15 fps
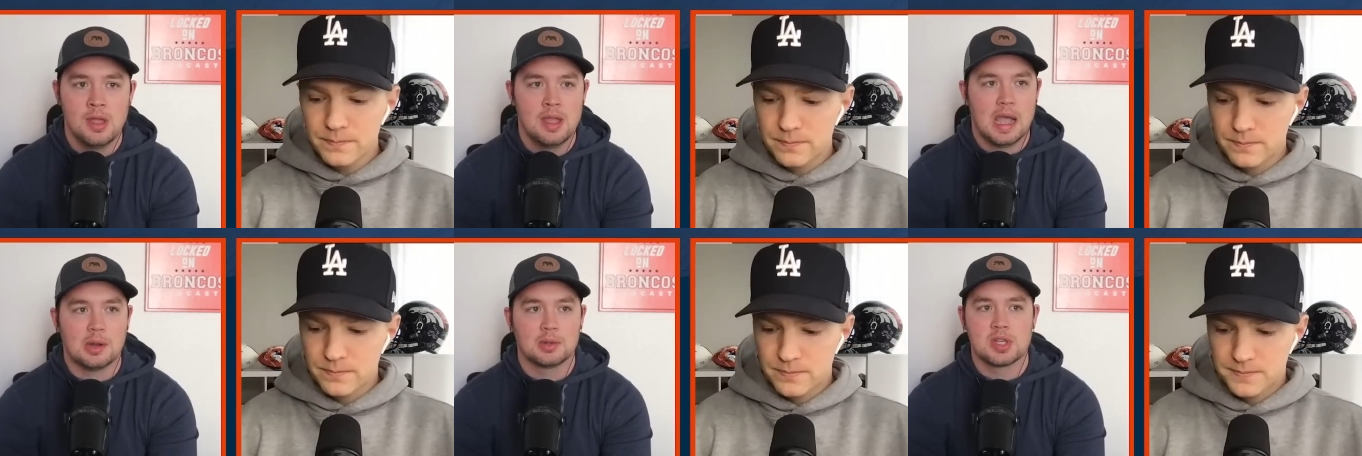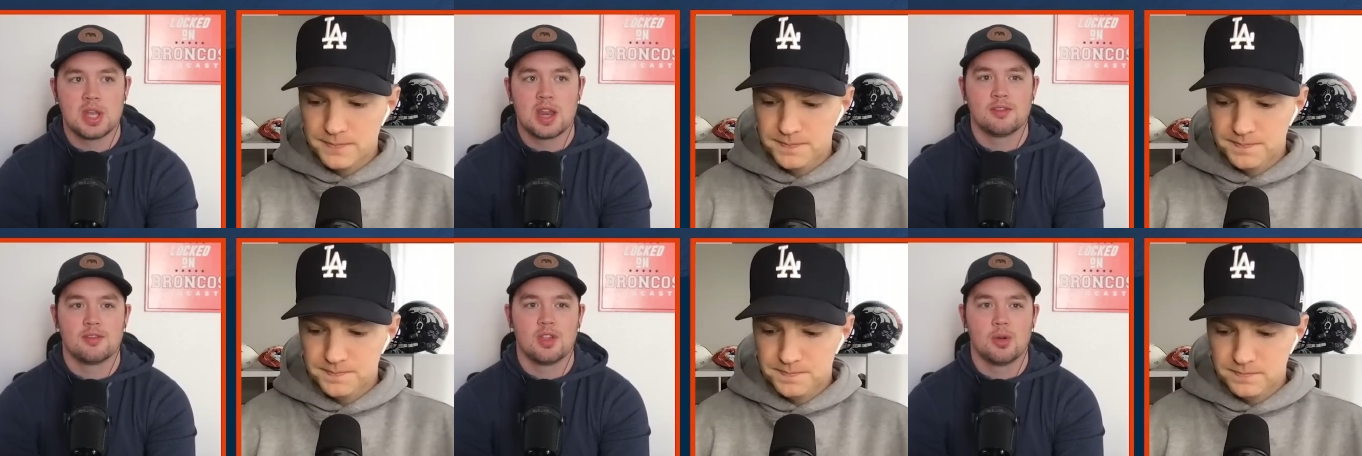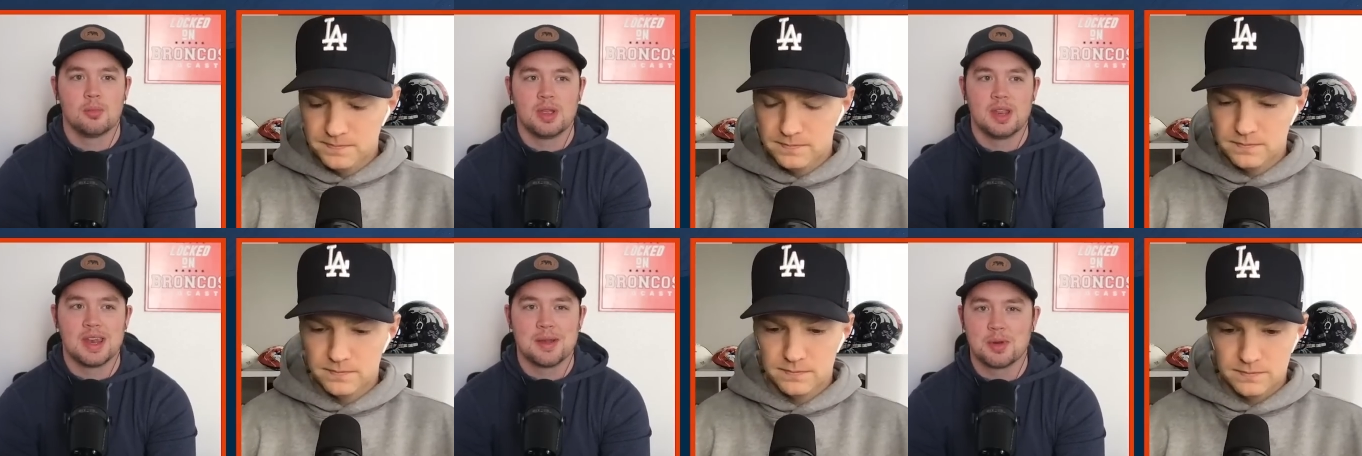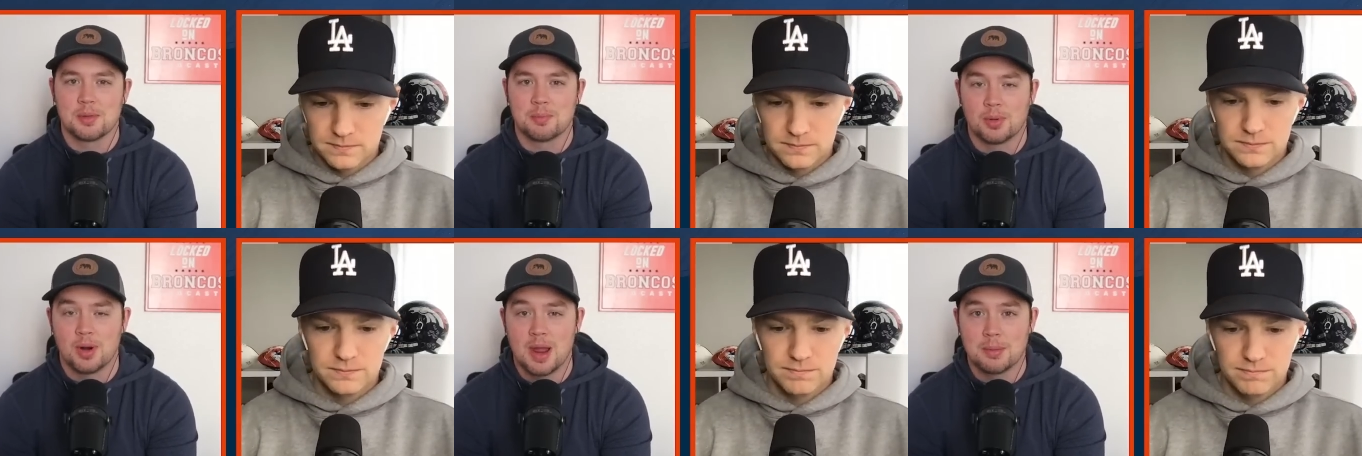Speaker 1: outside of you know being able to
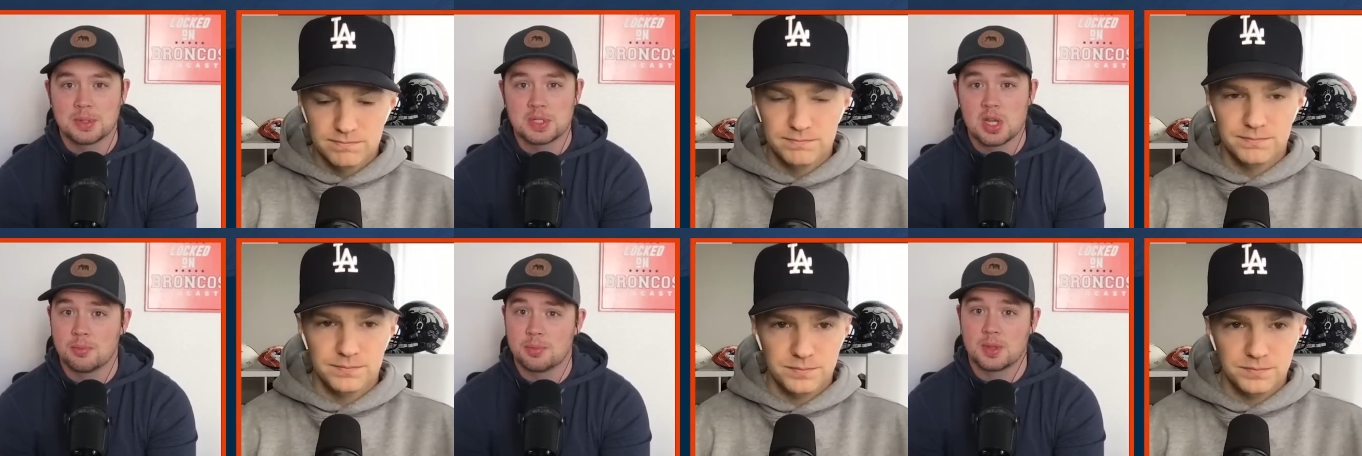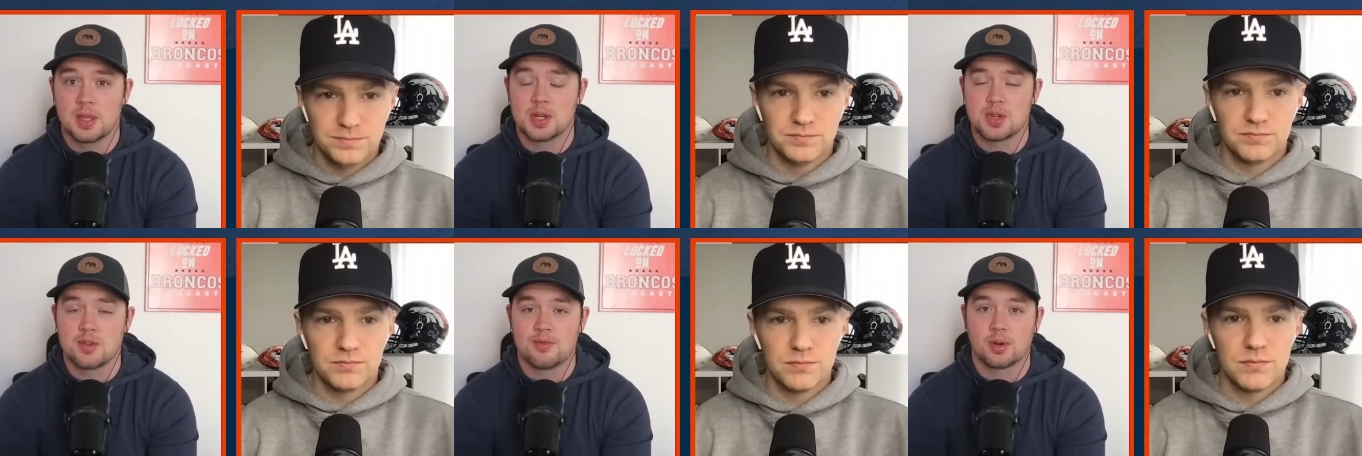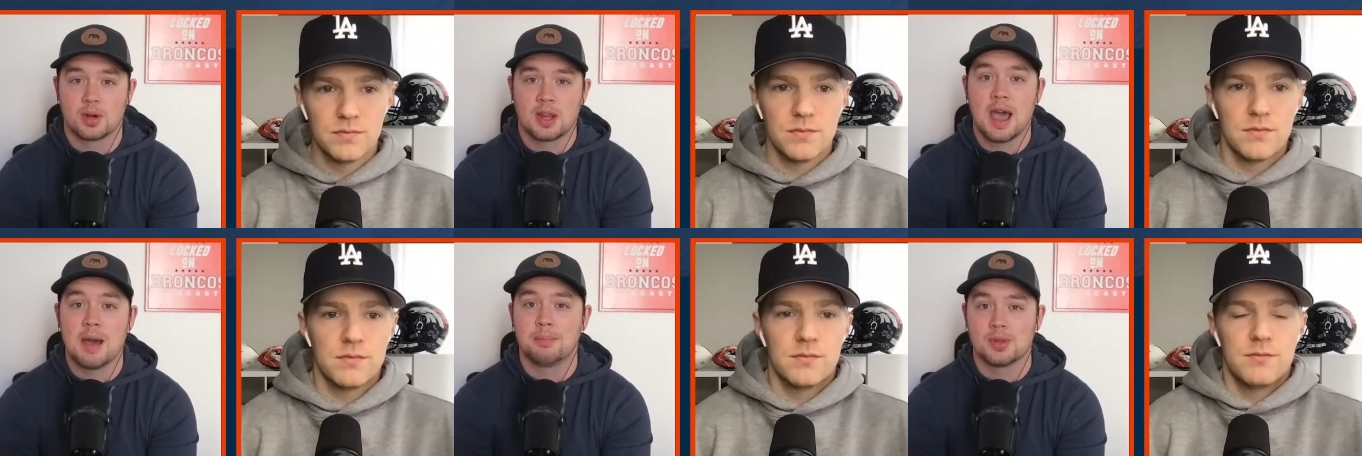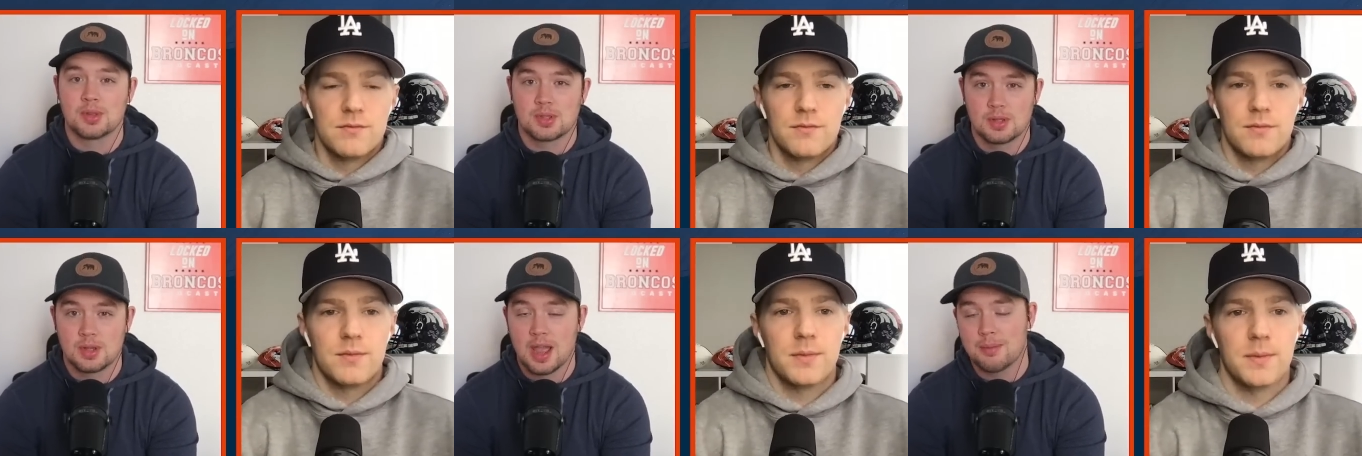prime himself potentially for comp-
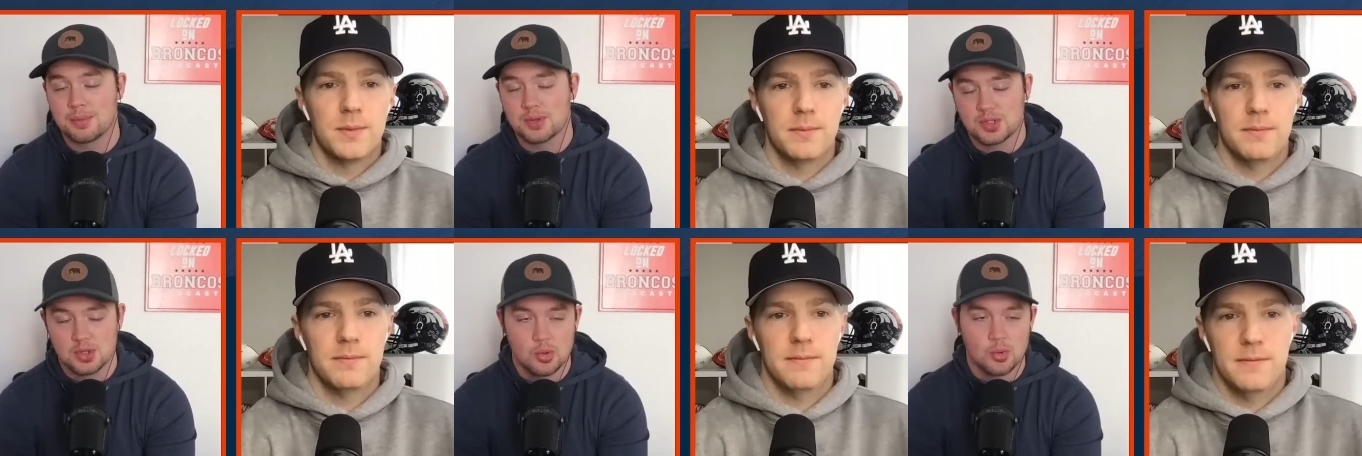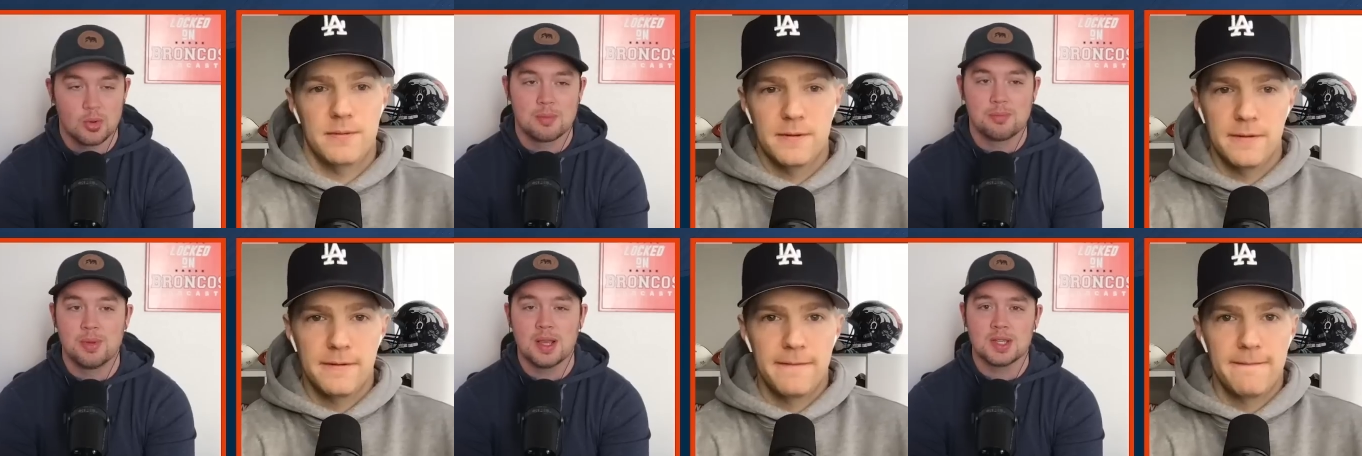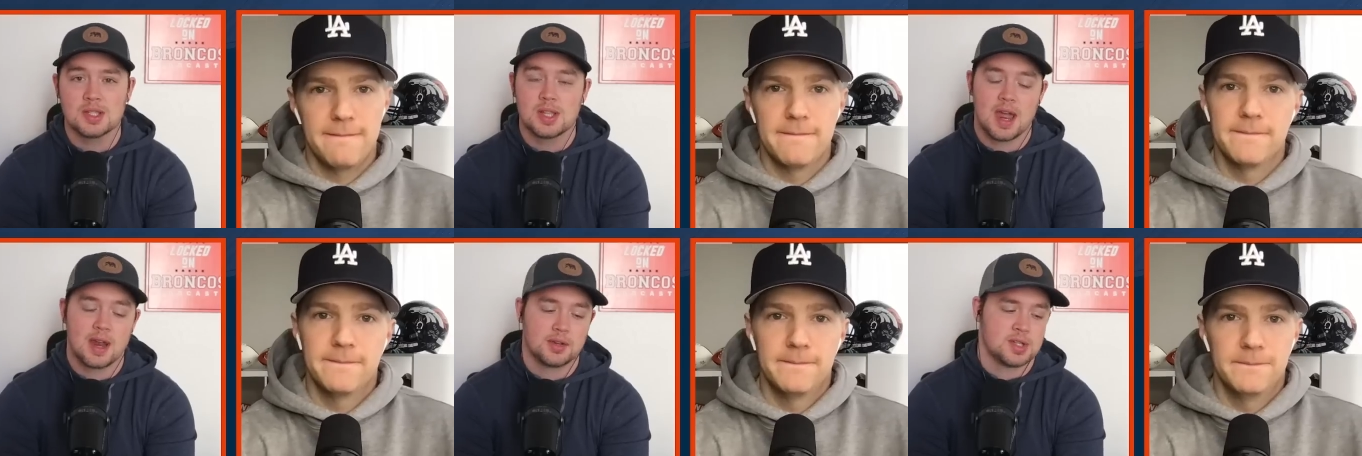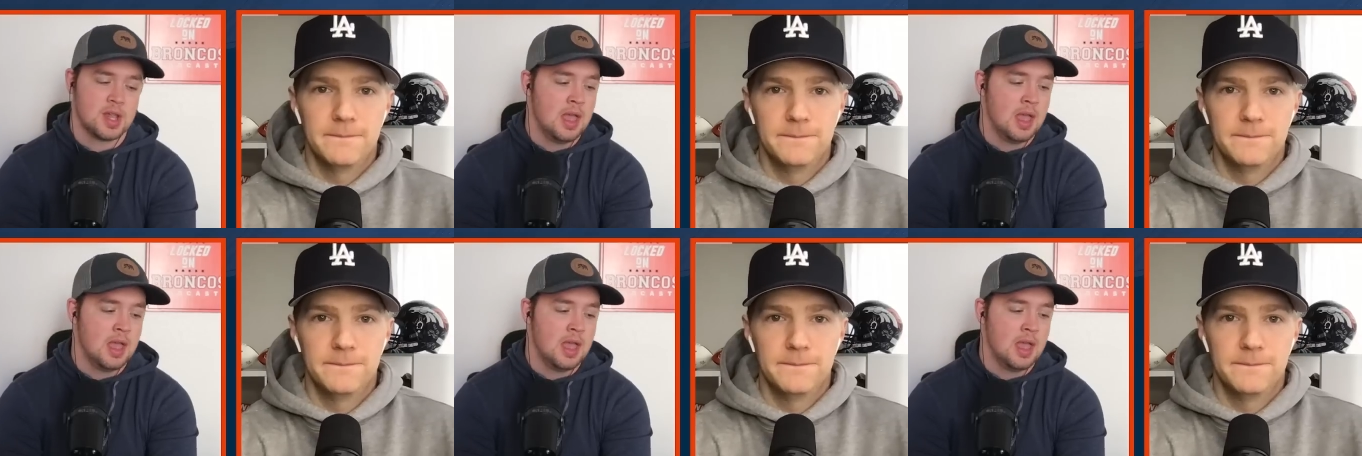compensatory pick status.